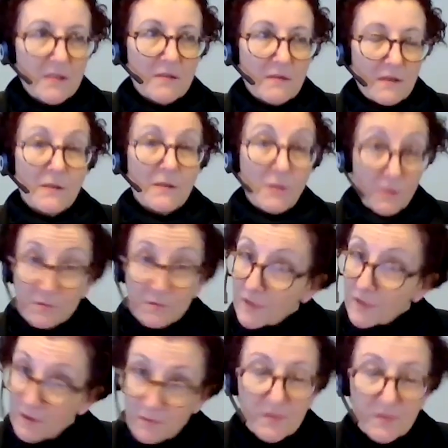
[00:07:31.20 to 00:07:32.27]
you know,
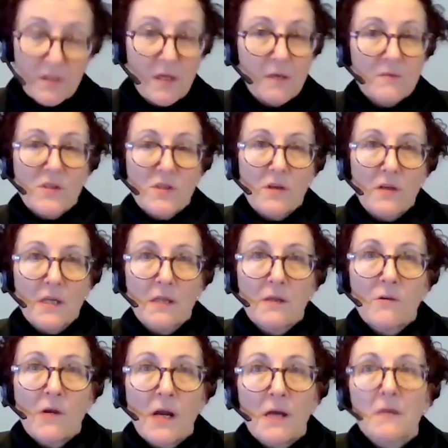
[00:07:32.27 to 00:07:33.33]
that certainly
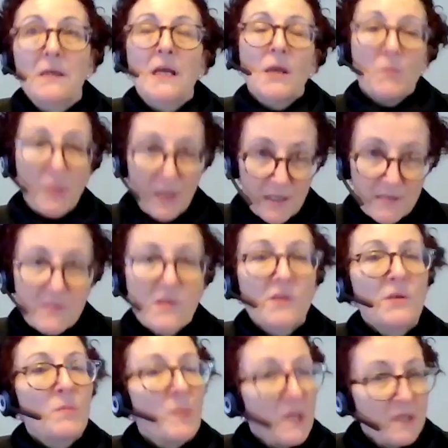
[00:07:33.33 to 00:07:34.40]
there are police on
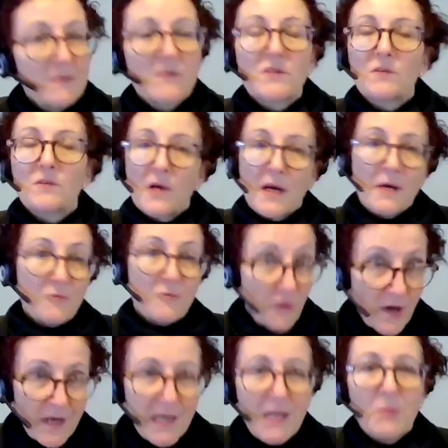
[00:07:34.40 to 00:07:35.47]
the beat who are
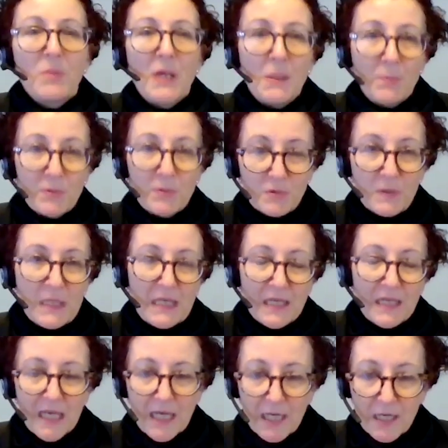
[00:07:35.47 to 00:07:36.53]
fining people
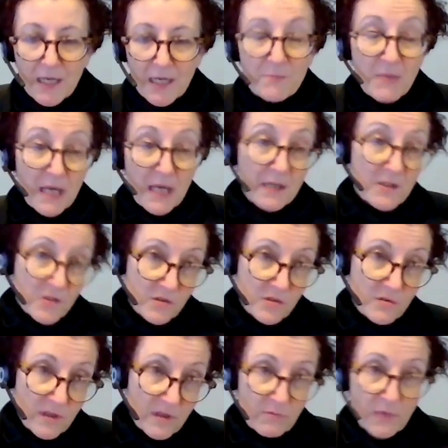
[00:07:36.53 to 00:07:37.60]
and making
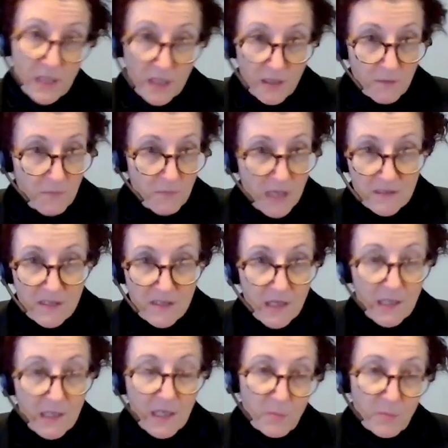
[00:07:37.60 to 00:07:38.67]
sure that we are
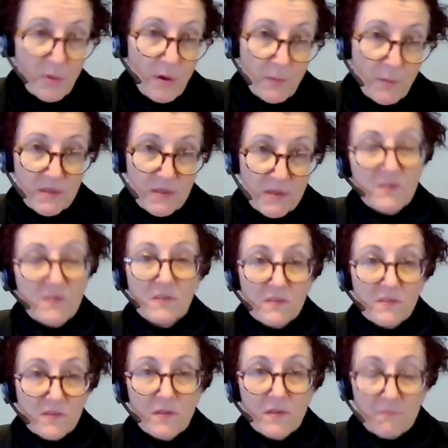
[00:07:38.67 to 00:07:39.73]
maintaining appropriate
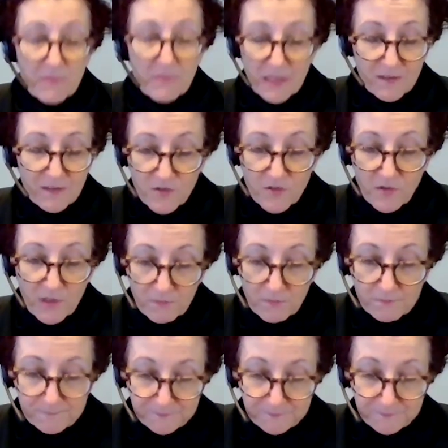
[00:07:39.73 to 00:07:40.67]
distance and doing,